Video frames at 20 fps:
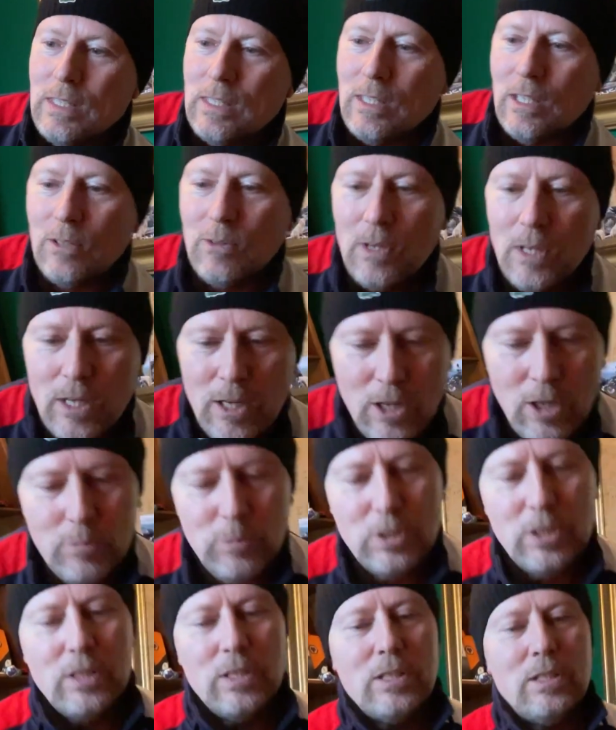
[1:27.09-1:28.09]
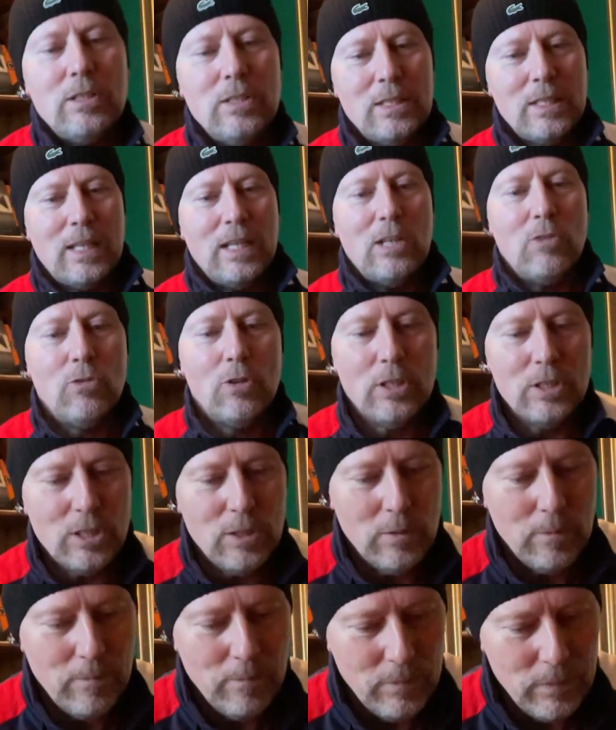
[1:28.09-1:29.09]
So I'm just going to take you right
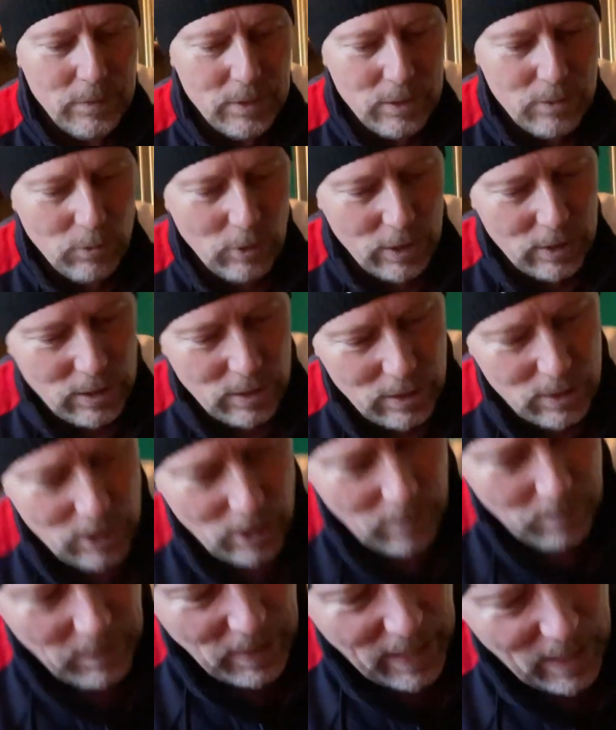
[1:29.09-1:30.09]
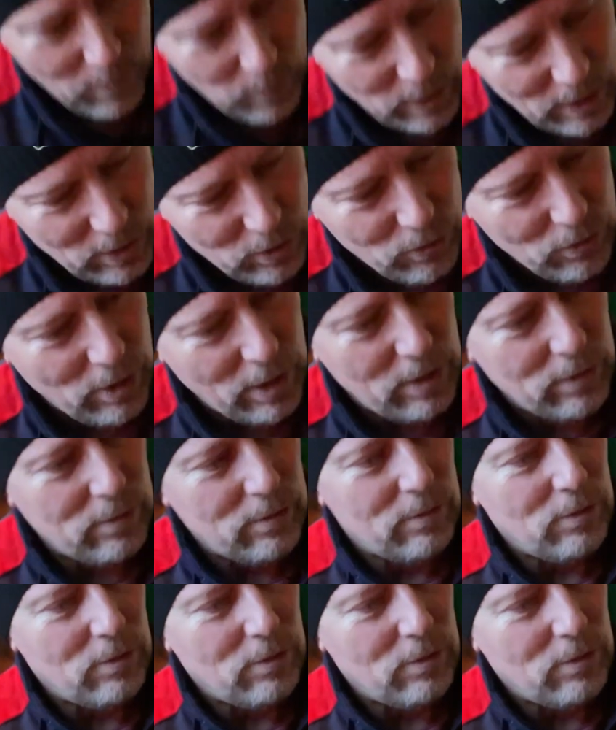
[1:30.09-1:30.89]
to the top now. And we're going to try and